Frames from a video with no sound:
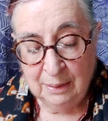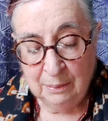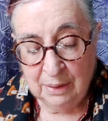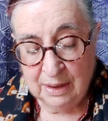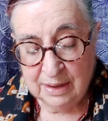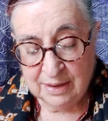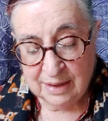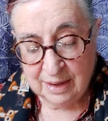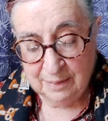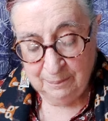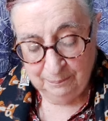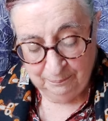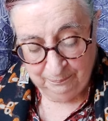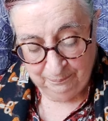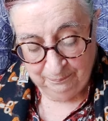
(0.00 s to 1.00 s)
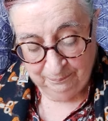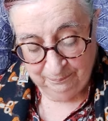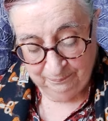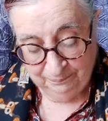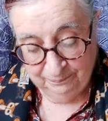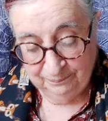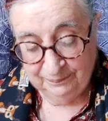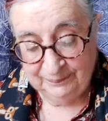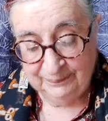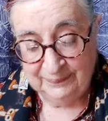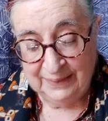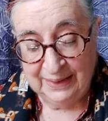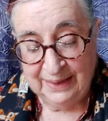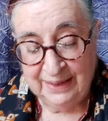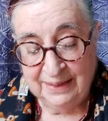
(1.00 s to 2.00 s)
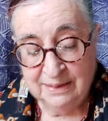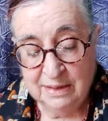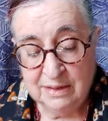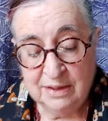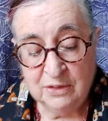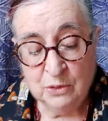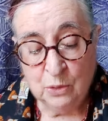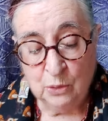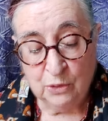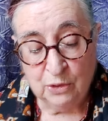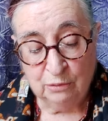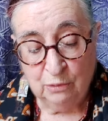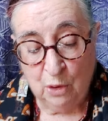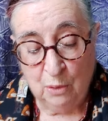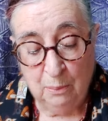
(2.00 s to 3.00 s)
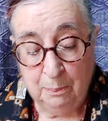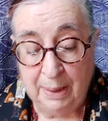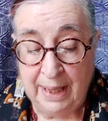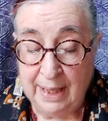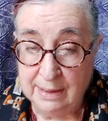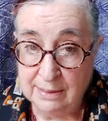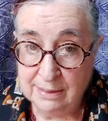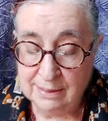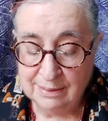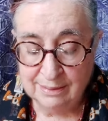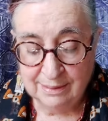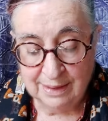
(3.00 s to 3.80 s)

But um, this is called The Wrong Beds.